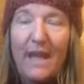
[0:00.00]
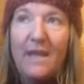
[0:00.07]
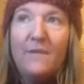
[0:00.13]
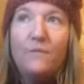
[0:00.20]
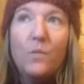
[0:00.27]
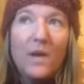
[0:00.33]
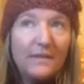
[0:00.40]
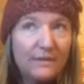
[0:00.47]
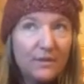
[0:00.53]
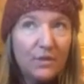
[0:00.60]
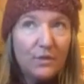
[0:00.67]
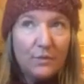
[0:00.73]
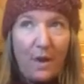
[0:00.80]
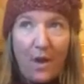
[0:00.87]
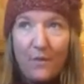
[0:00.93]
And if what's
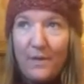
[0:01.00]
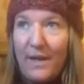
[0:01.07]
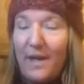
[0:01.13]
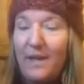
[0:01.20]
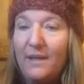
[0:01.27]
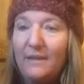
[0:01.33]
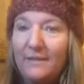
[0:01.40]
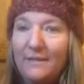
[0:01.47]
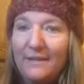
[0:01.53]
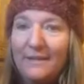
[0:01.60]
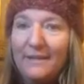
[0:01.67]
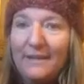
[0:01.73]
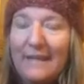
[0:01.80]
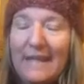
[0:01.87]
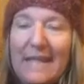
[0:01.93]
growing
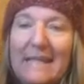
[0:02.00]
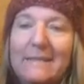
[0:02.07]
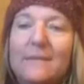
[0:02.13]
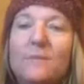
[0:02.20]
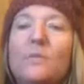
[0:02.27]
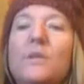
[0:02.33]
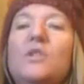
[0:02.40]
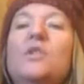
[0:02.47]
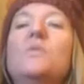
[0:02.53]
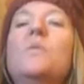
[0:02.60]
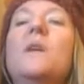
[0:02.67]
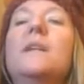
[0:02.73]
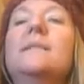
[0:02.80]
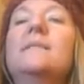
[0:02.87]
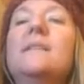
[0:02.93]
isn't what you
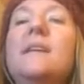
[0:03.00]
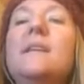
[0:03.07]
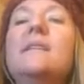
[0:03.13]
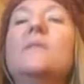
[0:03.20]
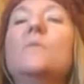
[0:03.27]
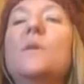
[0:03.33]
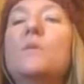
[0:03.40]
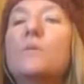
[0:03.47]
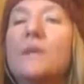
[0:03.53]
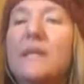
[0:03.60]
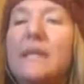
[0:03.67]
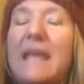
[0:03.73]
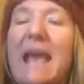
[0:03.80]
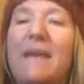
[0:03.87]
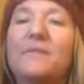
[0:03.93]
want to see, then we
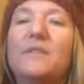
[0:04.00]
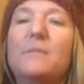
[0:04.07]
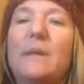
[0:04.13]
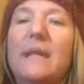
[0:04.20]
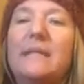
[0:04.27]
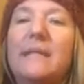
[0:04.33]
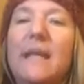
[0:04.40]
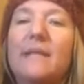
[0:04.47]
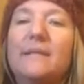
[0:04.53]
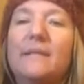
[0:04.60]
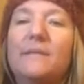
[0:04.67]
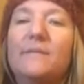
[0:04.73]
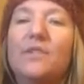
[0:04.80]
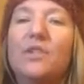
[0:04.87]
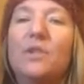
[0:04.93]
really have to be
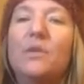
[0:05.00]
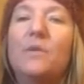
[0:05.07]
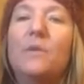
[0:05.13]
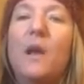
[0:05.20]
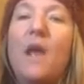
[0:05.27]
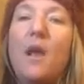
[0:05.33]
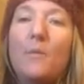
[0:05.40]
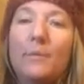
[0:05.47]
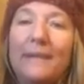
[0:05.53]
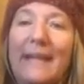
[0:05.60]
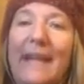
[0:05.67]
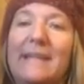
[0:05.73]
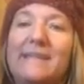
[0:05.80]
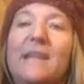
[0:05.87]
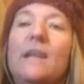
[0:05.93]
attentive to
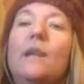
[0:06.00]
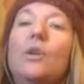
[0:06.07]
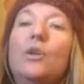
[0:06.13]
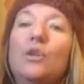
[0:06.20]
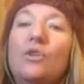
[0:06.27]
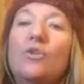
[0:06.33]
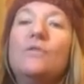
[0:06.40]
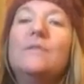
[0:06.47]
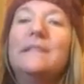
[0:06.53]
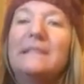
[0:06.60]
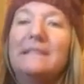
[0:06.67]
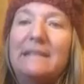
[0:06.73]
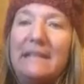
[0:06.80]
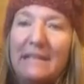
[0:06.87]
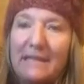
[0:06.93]
planting new
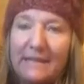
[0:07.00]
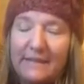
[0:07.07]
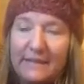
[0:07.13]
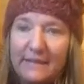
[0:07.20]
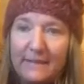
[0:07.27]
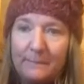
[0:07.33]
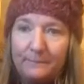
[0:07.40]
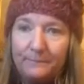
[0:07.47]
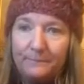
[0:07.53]
seeds.